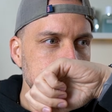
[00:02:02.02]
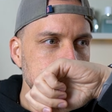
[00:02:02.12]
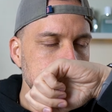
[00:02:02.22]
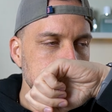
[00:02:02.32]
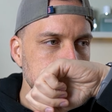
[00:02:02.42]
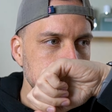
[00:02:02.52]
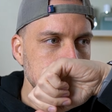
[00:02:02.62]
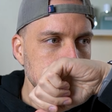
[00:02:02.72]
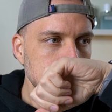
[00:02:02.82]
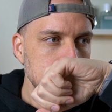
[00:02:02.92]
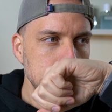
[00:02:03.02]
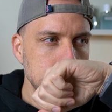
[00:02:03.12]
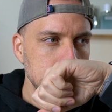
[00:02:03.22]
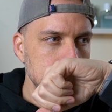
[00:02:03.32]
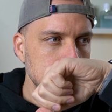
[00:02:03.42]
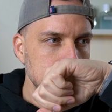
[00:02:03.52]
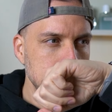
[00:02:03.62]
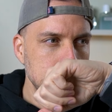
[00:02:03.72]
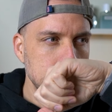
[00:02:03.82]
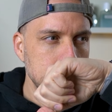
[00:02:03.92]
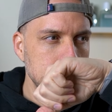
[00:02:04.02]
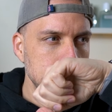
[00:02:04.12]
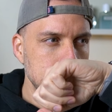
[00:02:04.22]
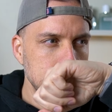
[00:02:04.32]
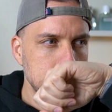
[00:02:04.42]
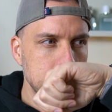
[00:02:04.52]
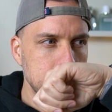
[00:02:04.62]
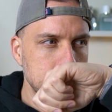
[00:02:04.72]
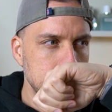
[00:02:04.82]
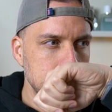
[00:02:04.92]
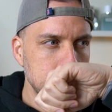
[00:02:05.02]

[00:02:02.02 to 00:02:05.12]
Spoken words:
No one is speaking in this clip.